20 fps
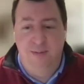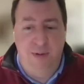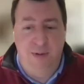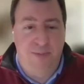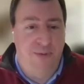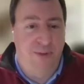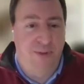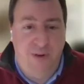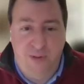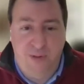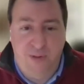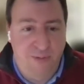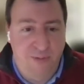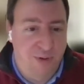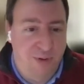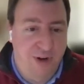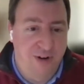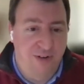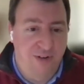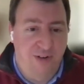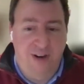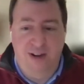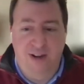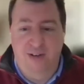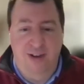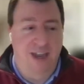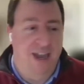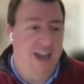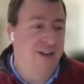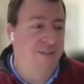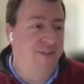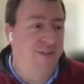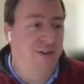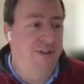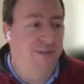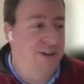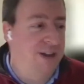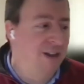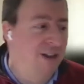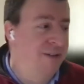people are wondering, okay,
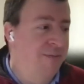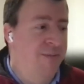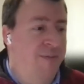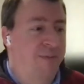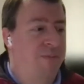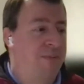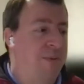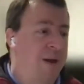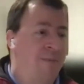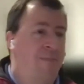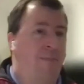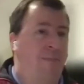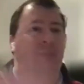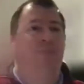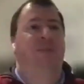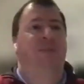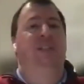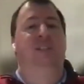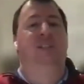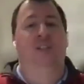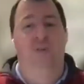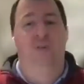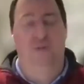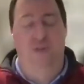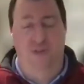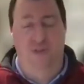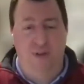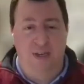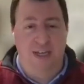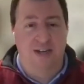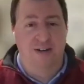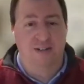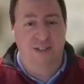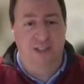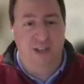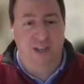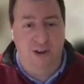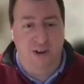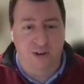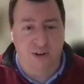I bumped into you 3 years
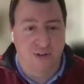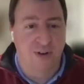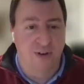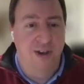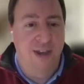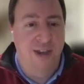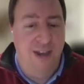ago,